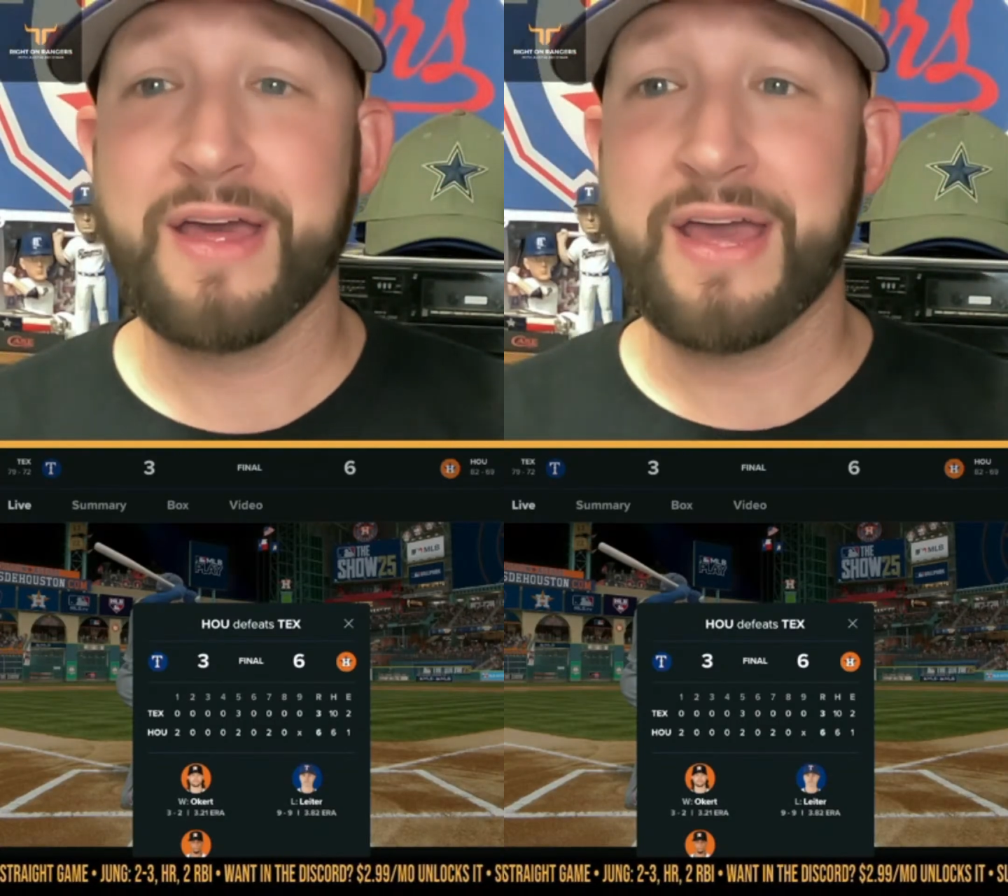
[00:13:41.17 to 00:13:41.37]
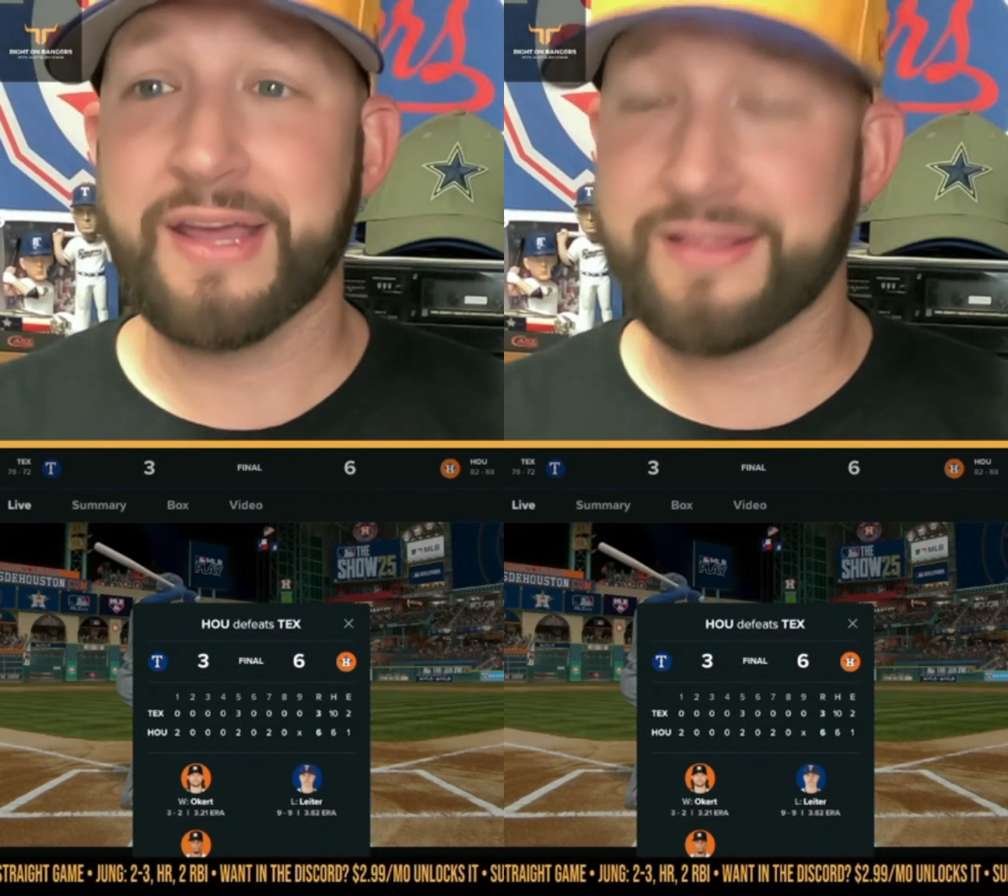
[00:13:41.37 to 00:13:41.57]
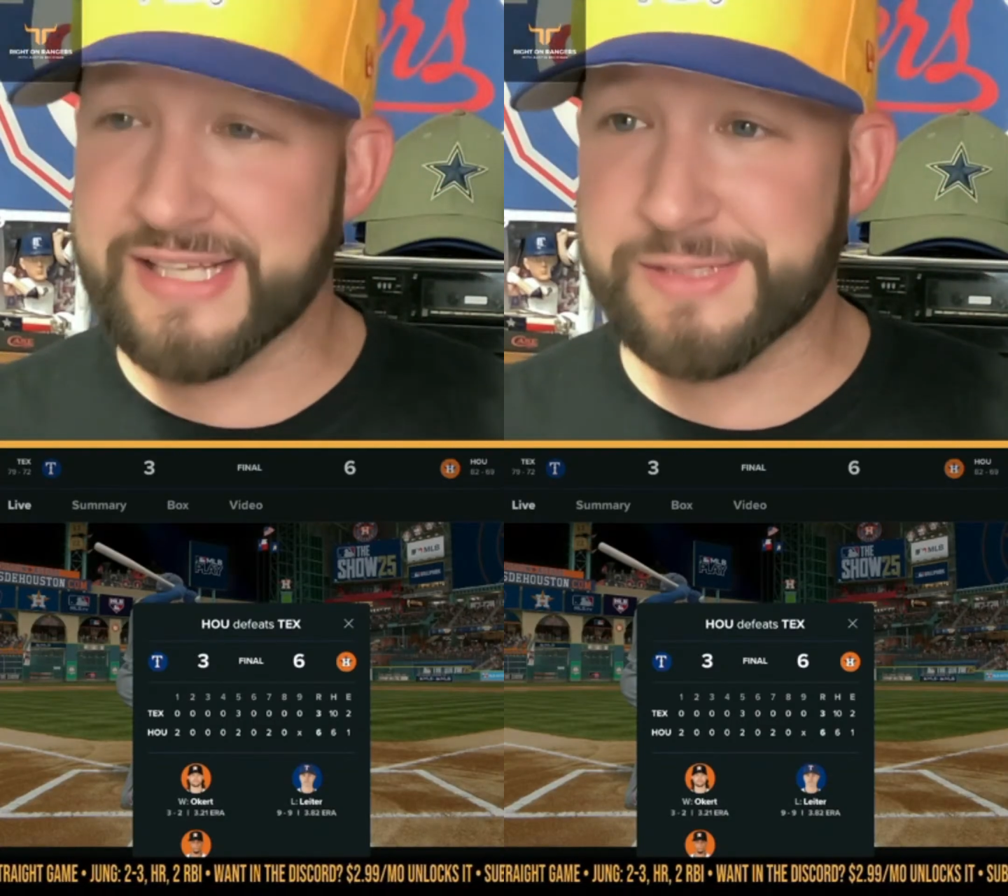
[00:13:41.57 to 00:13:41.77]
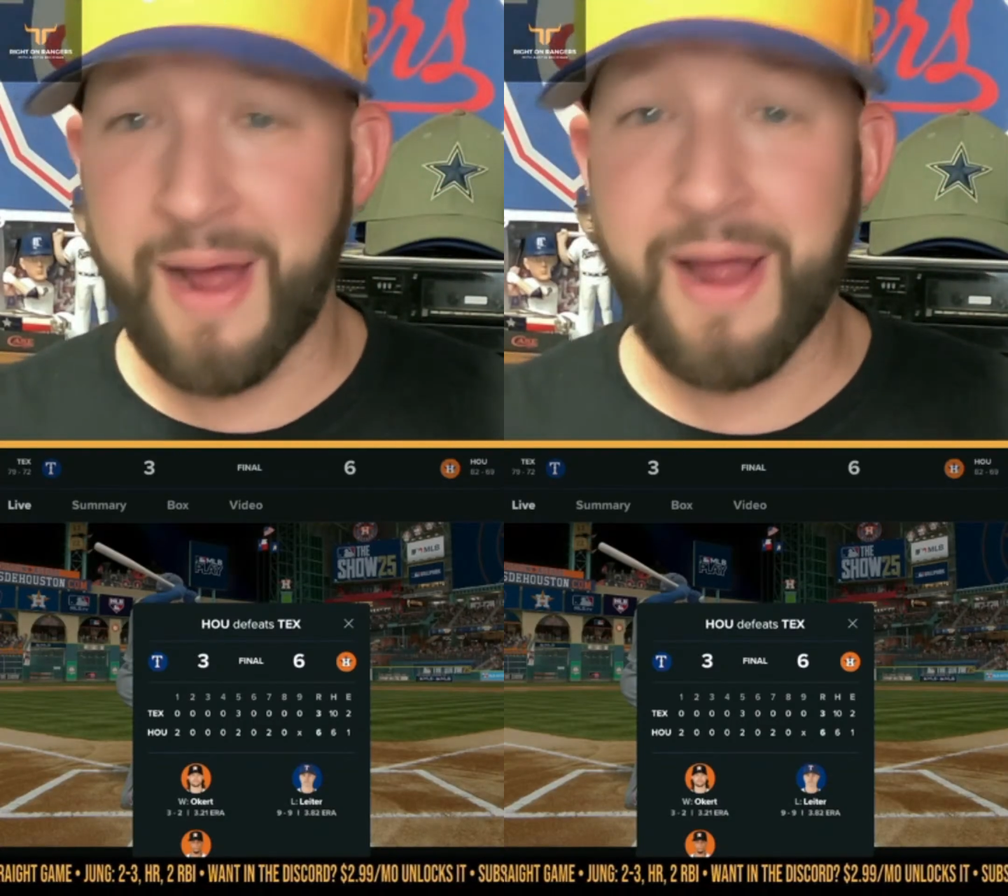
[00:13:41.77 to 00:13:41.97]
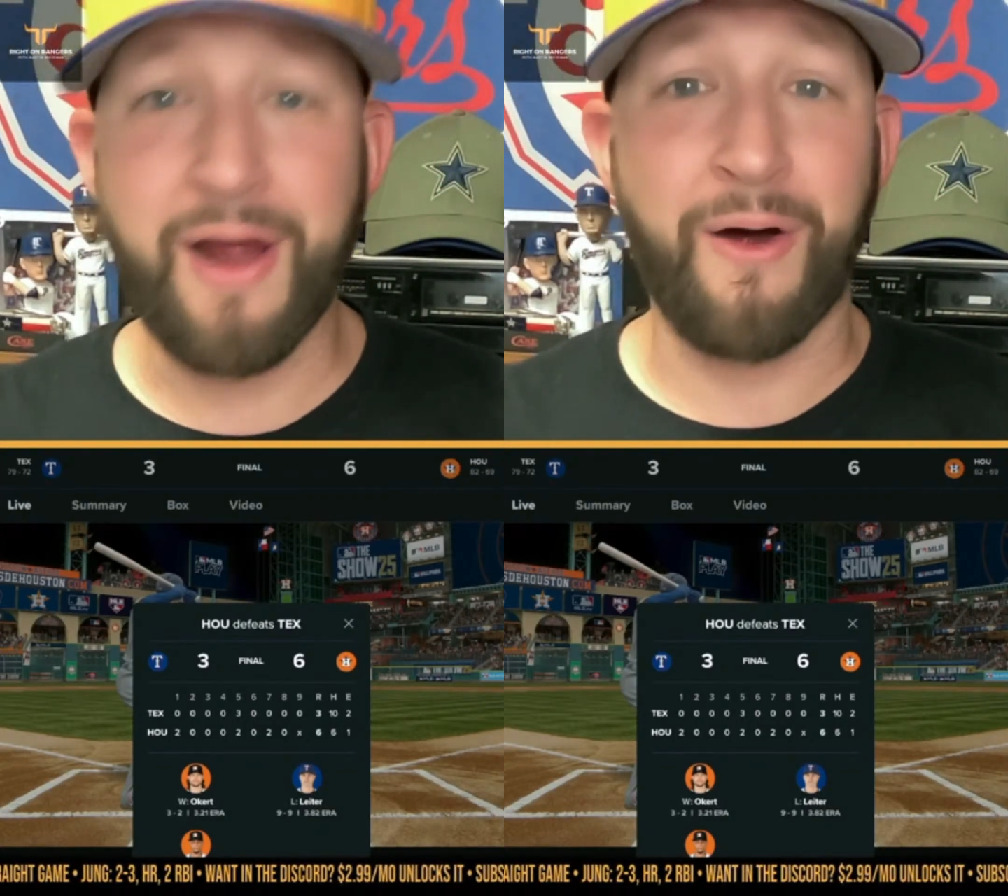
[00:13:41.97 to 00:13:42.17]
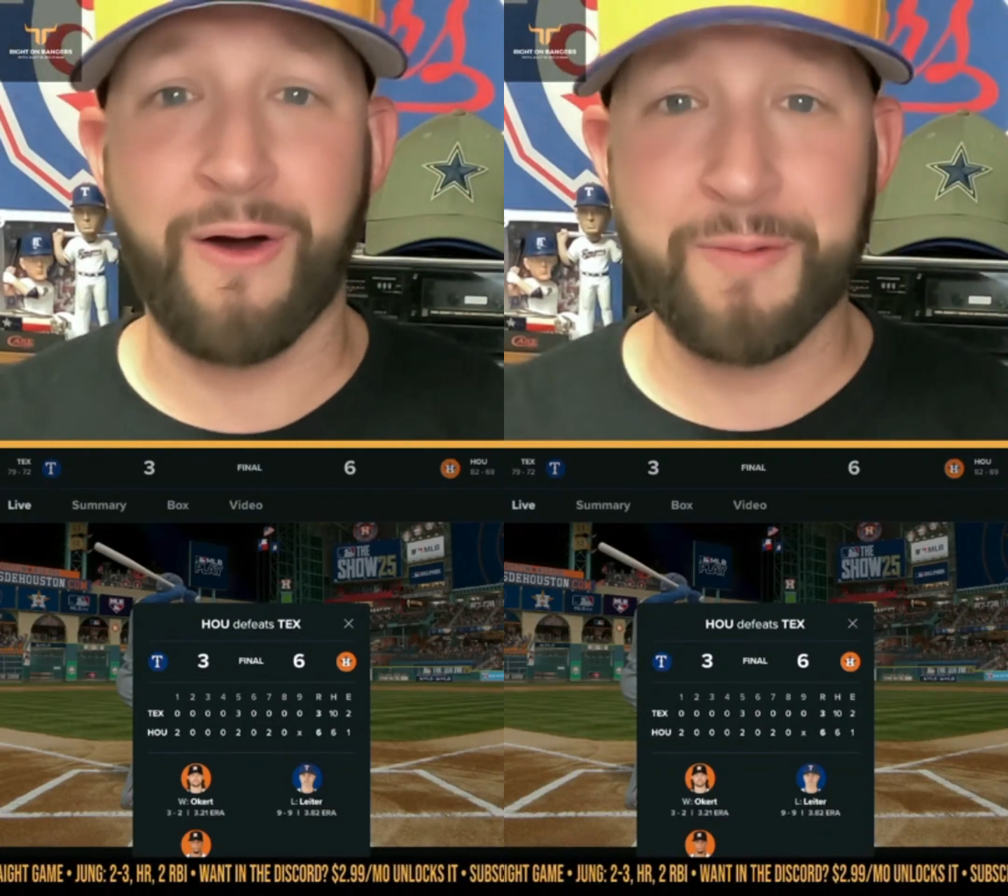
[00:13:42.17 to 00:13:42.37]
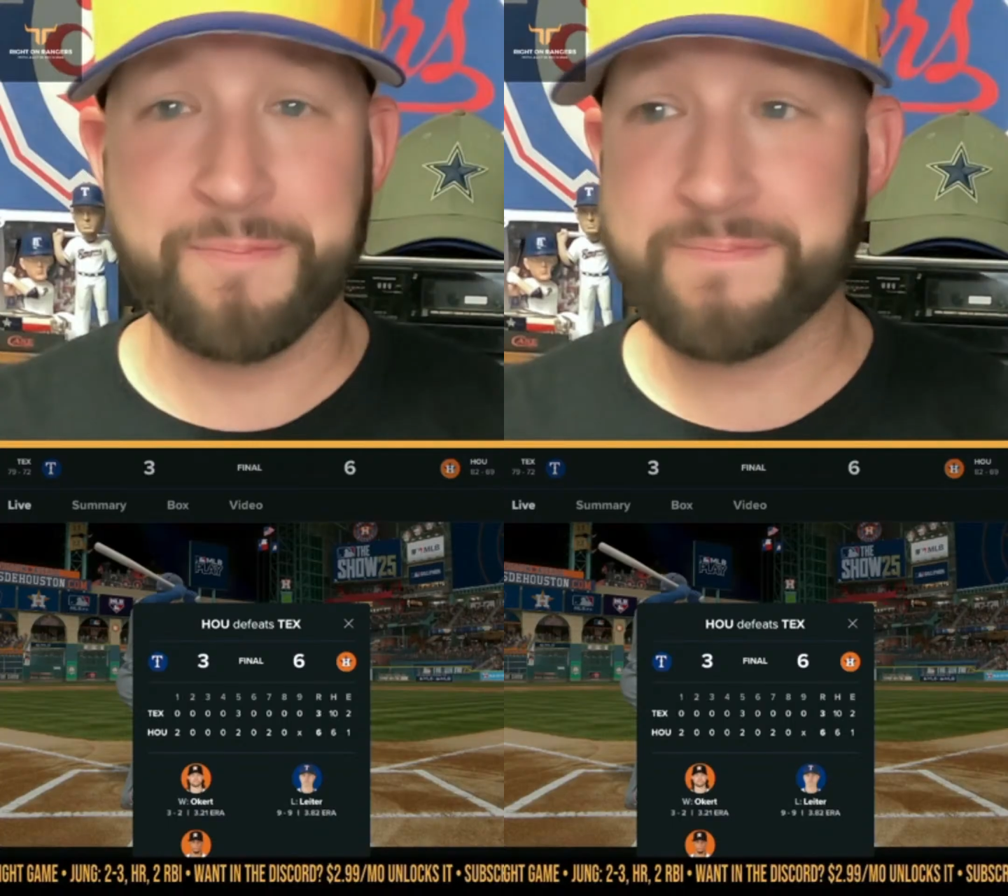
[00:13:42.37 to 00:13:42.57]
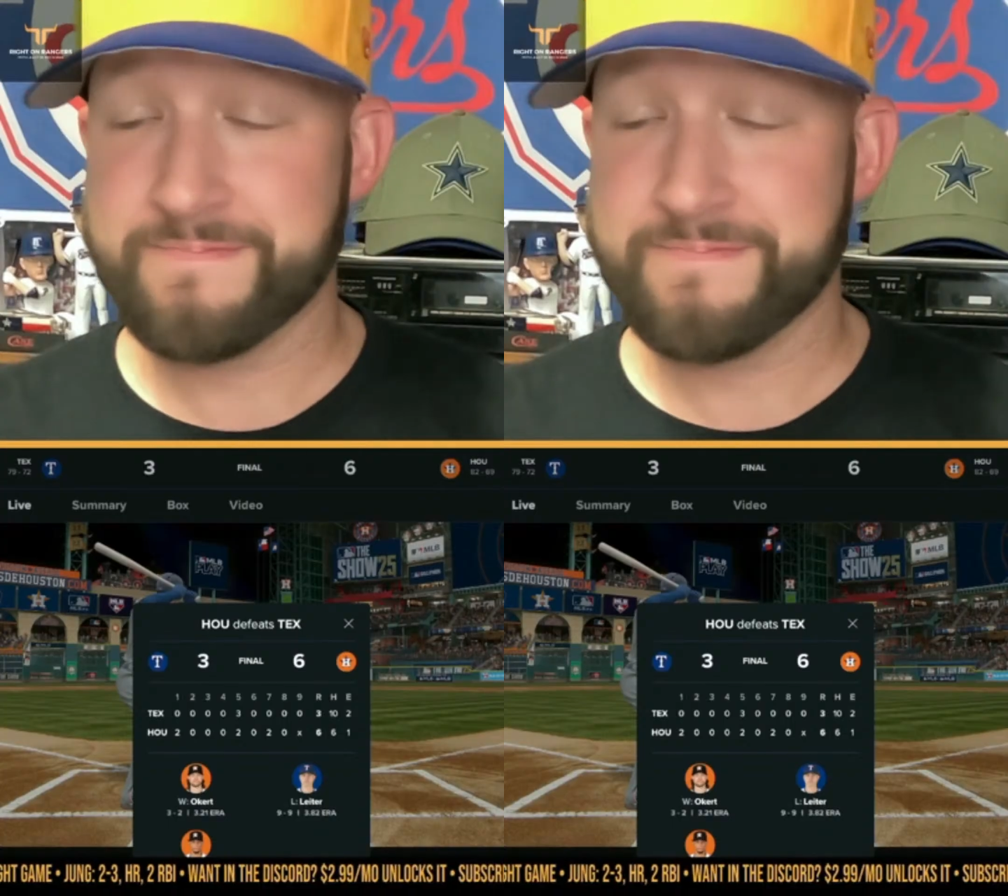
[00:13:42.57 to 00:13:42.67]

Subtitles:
unless my arm